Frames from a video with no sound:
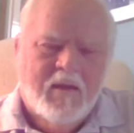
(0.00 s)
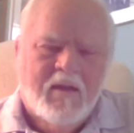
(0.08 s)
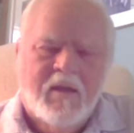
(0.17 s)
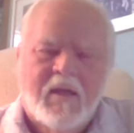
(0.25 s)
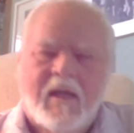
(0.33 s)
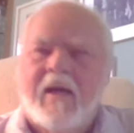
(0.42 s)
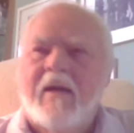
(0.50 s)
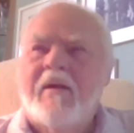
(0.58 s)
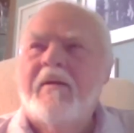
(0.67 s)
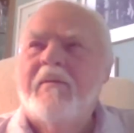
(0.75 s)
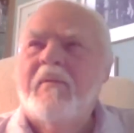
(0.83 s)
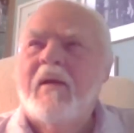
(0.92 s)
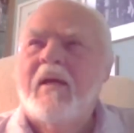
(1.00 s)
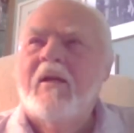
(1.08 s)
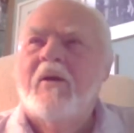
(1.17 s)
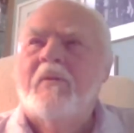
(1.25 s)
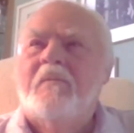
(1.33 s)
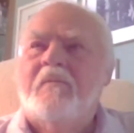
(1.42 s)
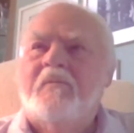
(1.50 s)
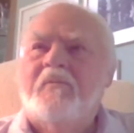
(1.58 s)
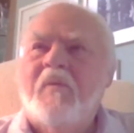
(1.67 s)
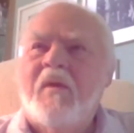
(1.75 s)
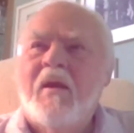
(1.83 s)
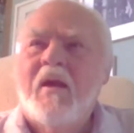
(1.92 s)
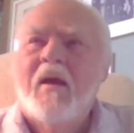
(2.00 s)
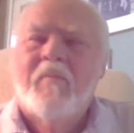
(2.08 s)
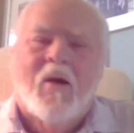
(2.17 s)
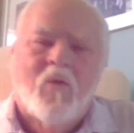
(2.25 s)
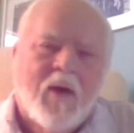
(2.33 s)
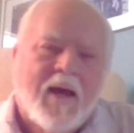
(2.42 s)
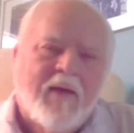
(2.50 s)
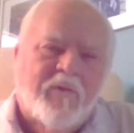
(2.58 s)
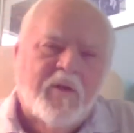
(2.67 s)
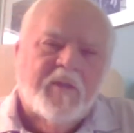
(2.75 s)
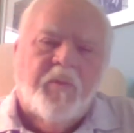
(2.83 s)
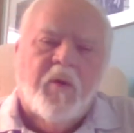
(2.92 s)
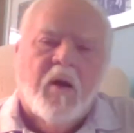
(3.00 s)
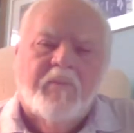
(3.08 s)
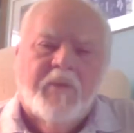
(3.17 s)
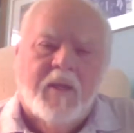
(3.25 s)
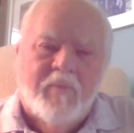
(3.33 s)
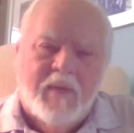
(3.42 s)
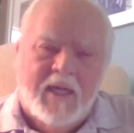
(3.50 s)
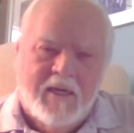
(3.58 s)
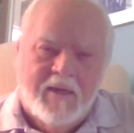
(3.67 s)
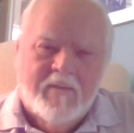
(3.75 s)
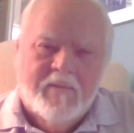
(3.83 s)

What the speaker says: yeah, I know. My wife is prompting me.